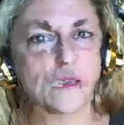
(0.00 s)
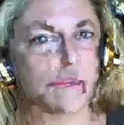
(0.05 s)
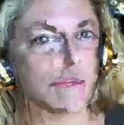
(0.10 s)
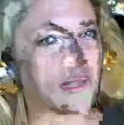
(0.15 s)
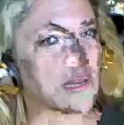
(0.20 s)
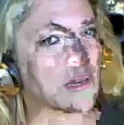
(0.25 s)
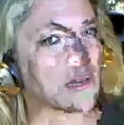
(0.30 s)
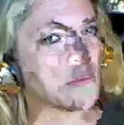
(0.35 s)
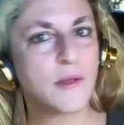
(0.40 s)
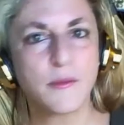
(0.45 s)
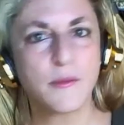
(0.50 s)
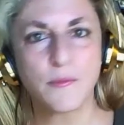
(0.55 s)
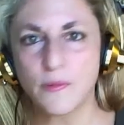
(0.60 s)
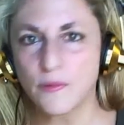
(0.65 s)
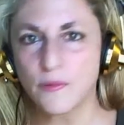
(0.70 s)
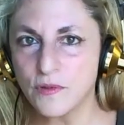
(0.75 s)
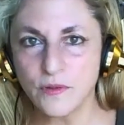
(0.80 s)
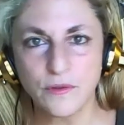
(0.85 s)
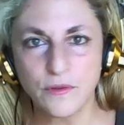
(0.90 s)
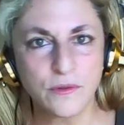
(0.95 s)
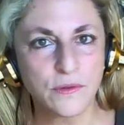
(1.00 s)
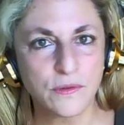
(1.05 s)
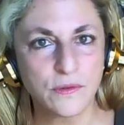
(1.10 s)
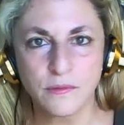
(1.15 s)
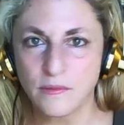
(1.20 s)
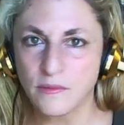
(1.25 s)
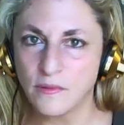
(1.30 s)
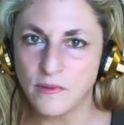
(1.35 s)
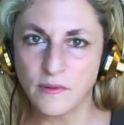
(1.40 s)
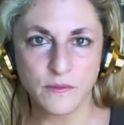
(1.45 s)
Many people do
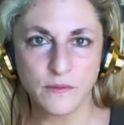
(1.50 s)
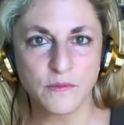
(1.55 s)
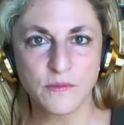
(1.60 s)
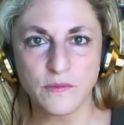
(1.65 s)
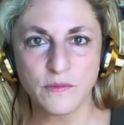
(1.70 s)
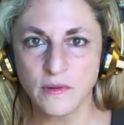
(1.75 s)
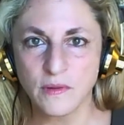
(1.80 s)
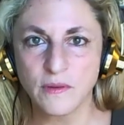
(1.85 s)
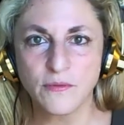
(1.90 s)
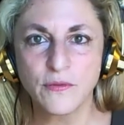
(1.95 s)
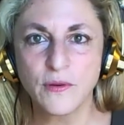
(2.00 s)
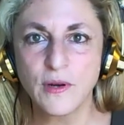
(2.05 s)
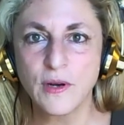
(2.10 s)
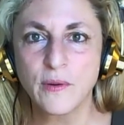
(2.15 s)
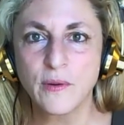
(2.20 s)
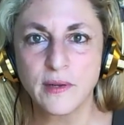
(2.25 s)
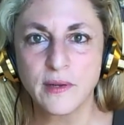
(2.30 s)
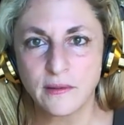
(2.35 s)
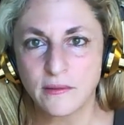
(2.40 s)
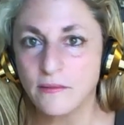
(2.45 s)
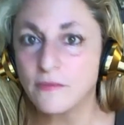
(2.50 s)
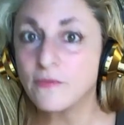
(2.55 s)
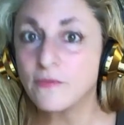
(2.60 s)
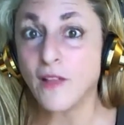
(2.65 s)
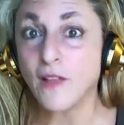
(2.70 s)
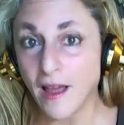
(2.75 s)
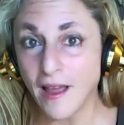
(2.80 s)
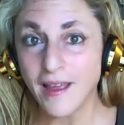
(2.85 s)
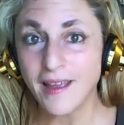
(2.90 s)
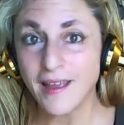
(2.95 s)
frequent
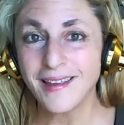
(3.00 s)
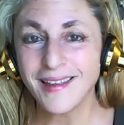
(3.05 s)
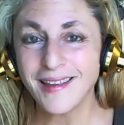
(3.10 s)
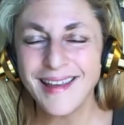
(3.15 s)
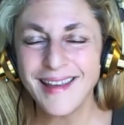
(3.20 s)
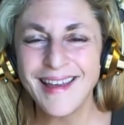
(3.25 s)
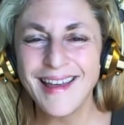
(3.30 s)
flying.